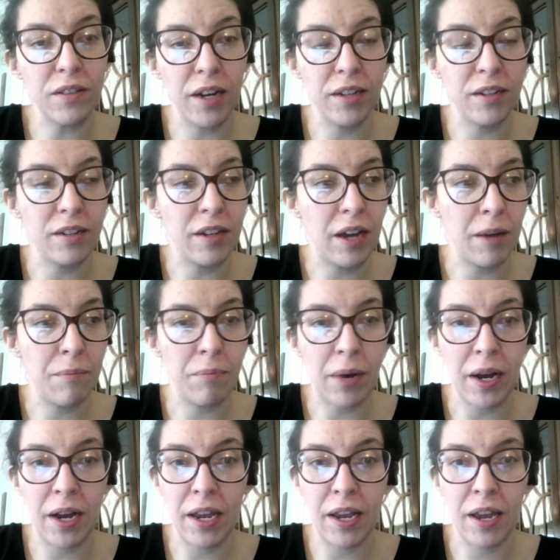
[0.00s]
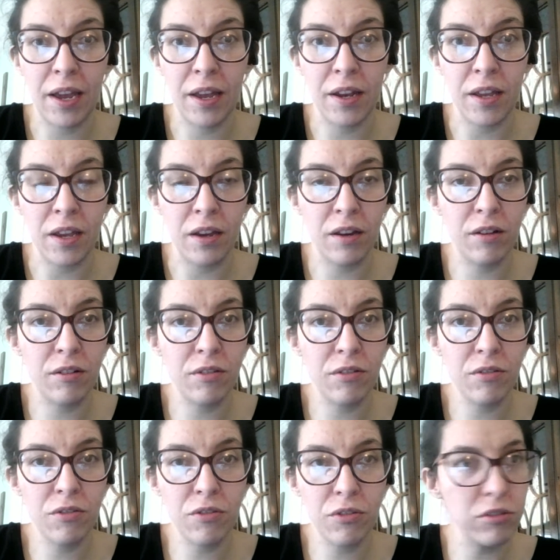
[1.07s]
I did not buy any
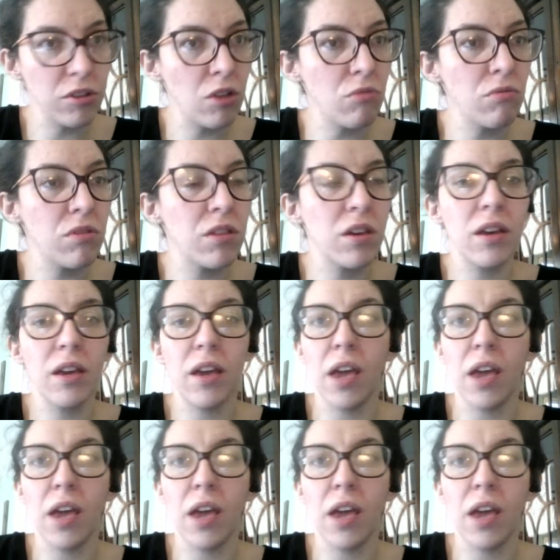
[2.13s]
clothing,